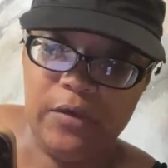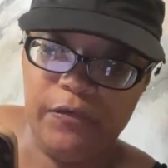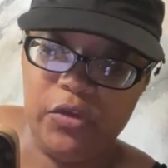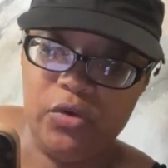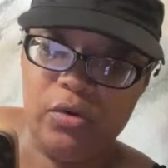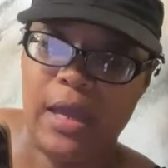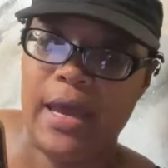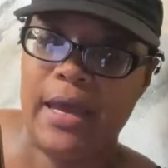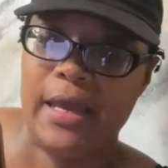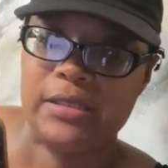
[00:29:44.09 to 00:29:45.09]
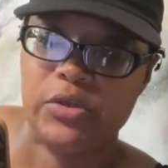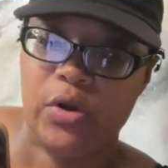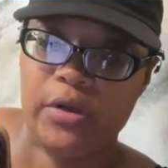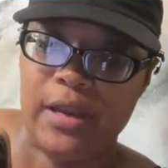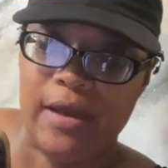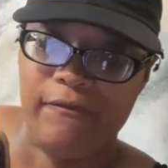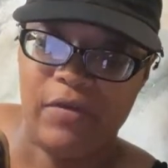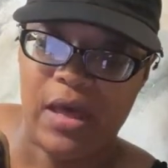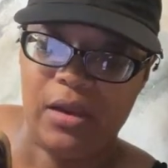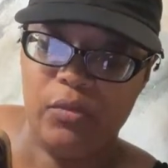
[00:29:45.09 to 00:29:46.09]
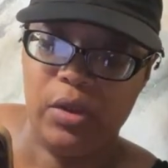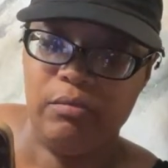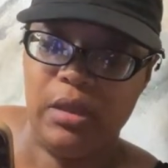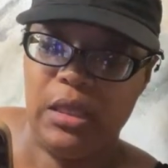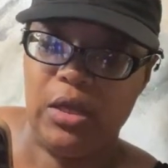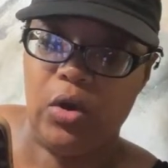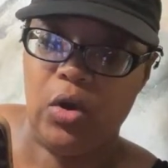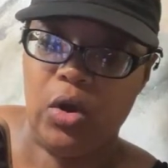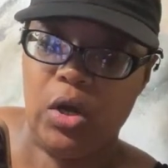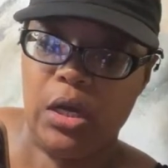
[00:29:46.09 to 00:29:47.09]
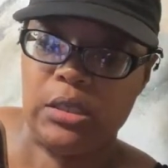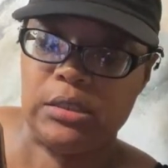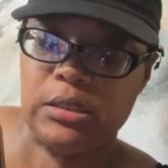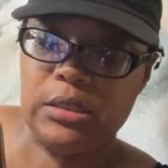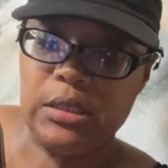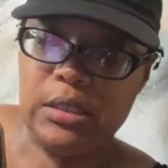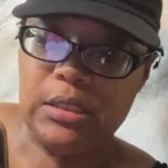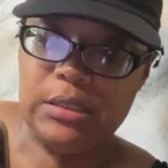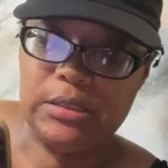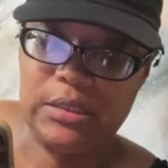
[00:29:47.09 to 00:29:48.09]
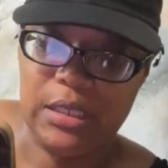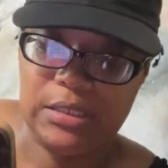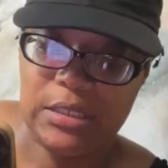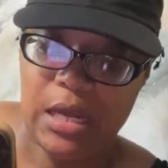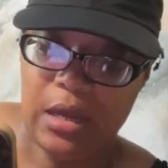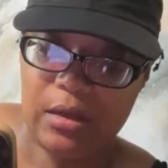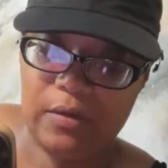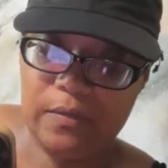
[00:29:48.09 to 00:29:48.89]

if you guys are not following me on TikTok,